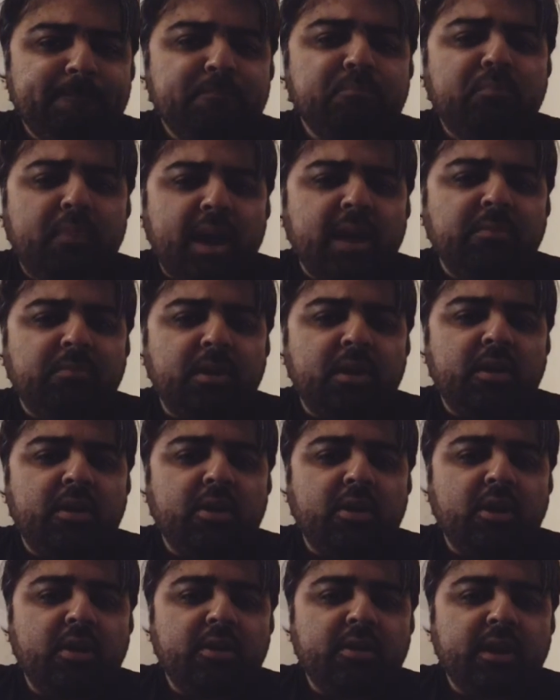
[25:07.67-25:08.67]
Matt
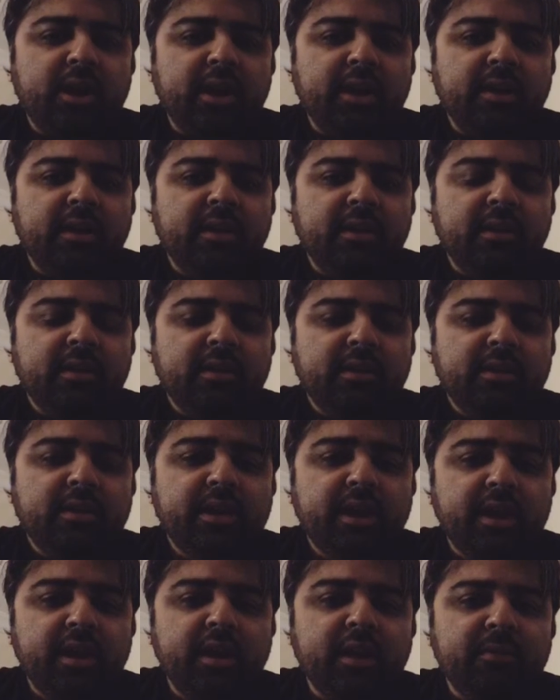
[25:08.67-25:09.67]
Murdock, right?
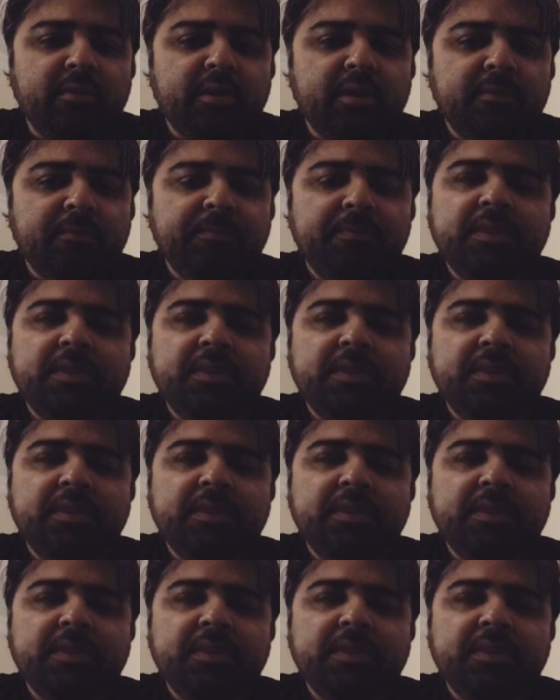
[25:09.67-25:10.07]
Daredevil.